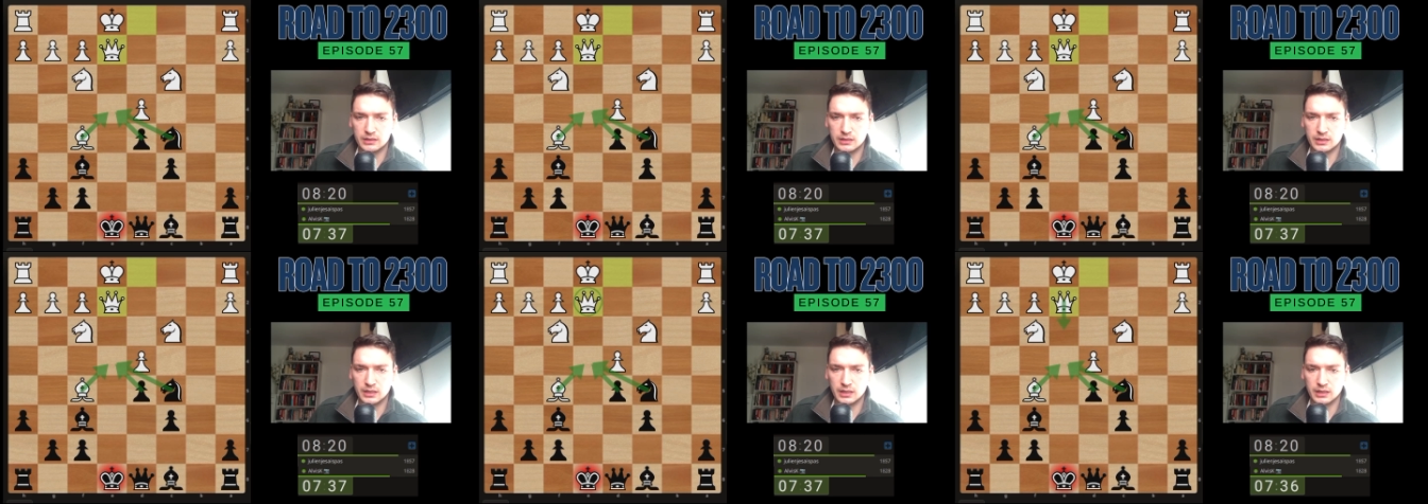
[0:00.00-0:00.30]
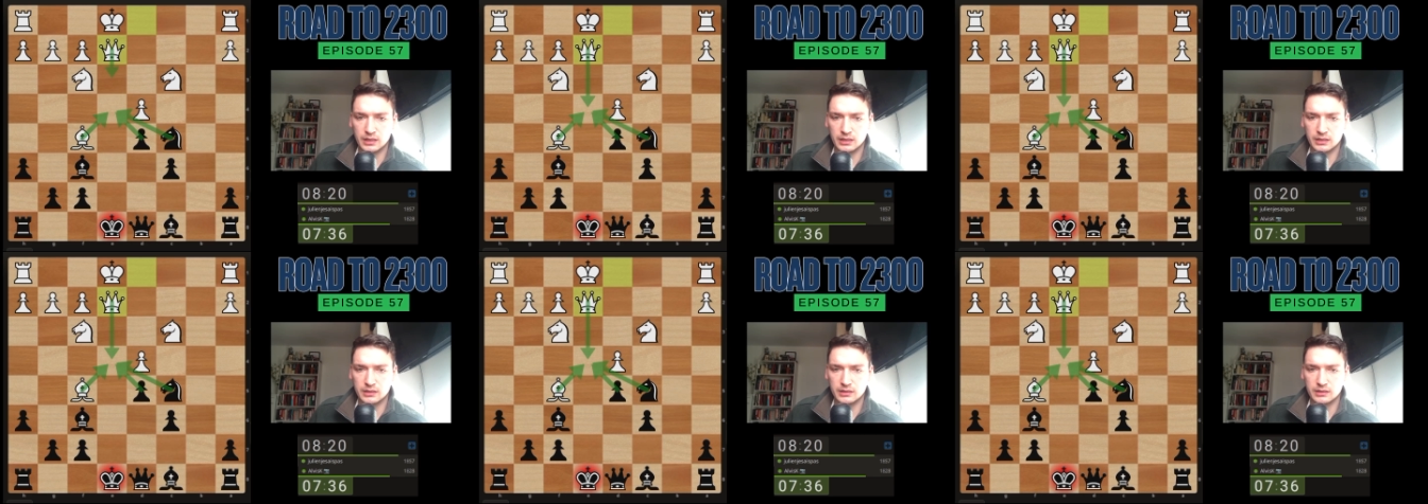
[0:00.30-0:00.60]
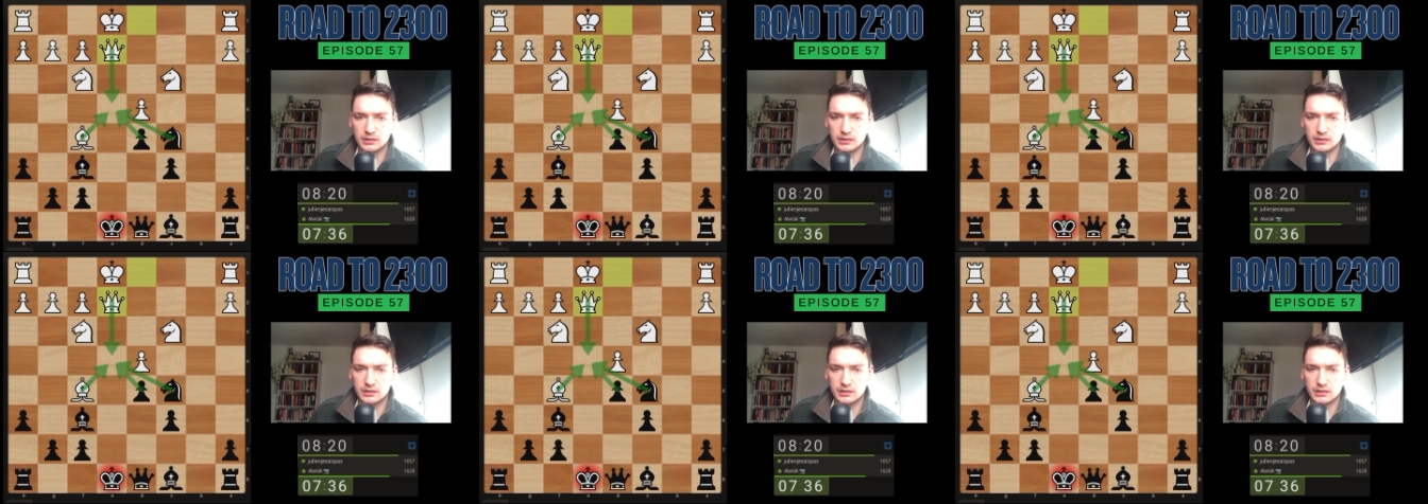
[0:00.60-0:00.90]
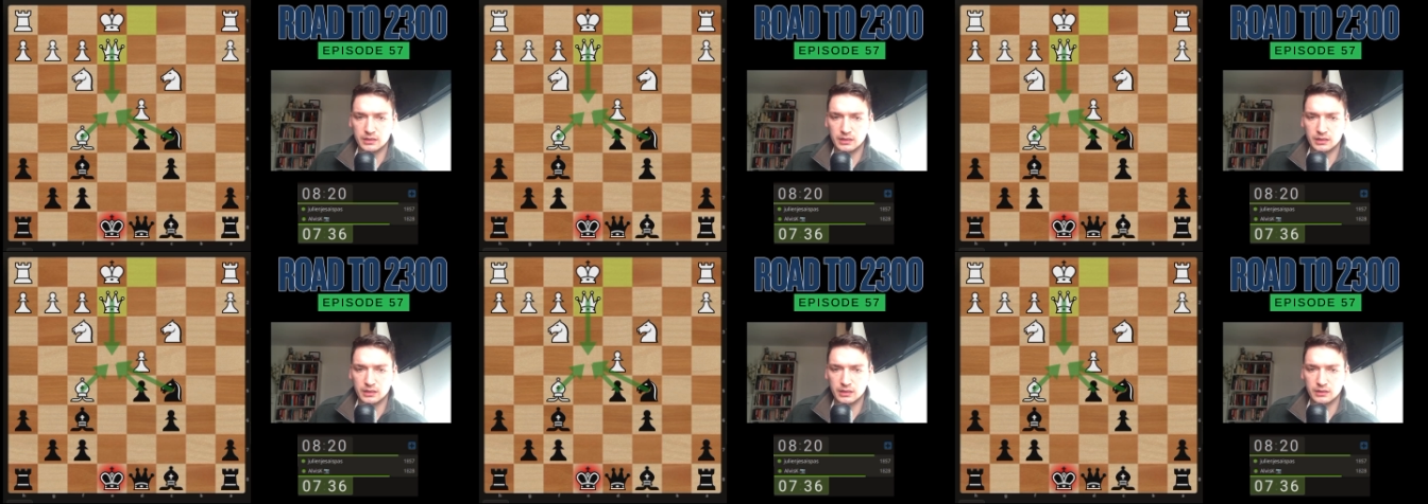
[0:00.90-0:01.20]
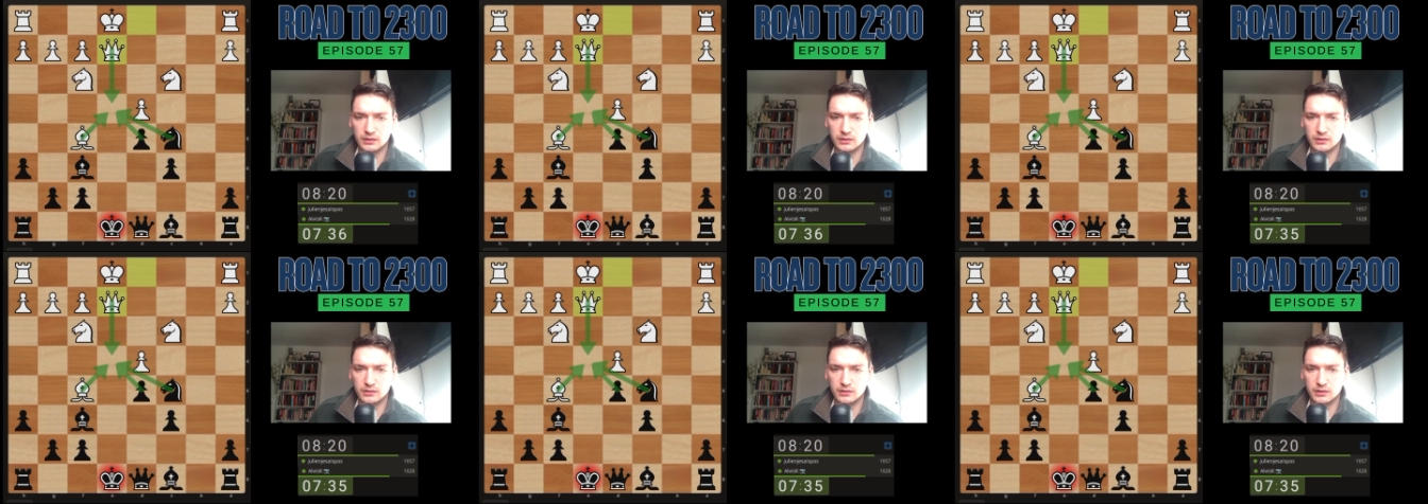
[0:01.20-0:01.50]

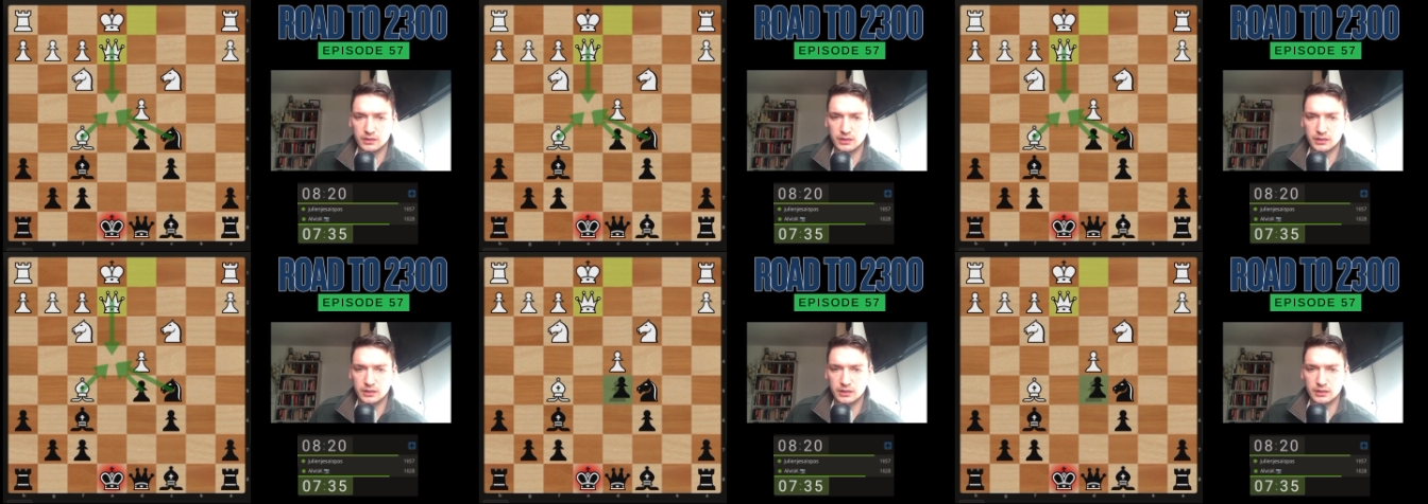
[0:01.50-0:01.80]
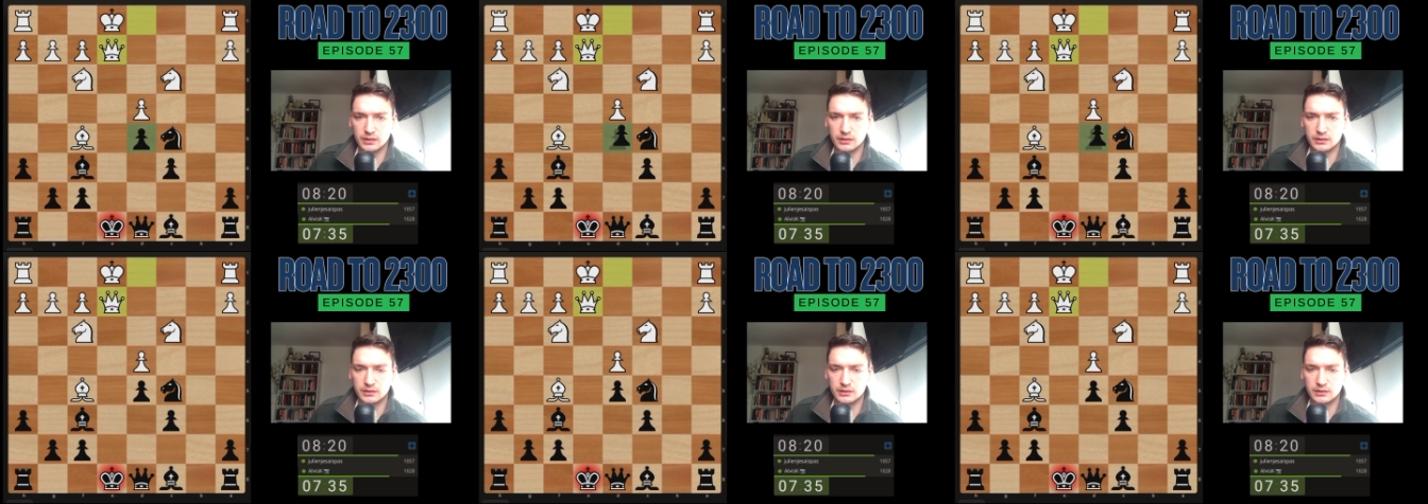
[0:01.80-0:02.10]
Okay, let's